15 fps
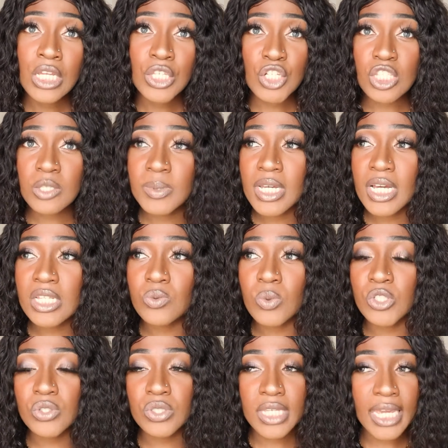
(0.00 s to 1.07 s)
Just because
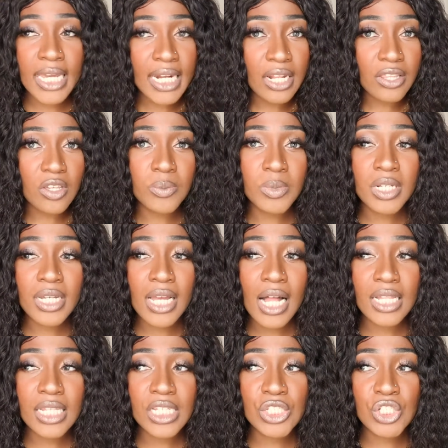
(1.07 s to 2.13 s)
when you take it at a community
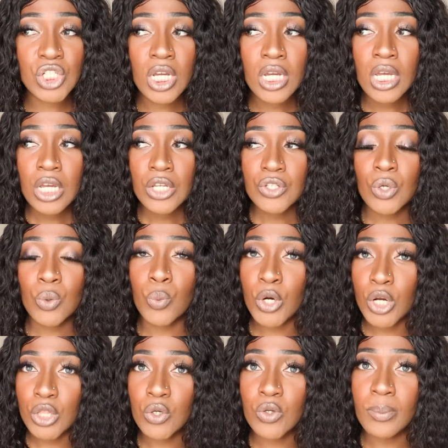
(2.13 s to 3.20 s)
college, your
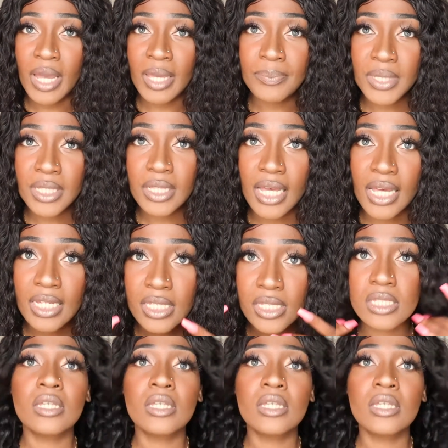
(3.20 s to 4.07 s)
workload might be less.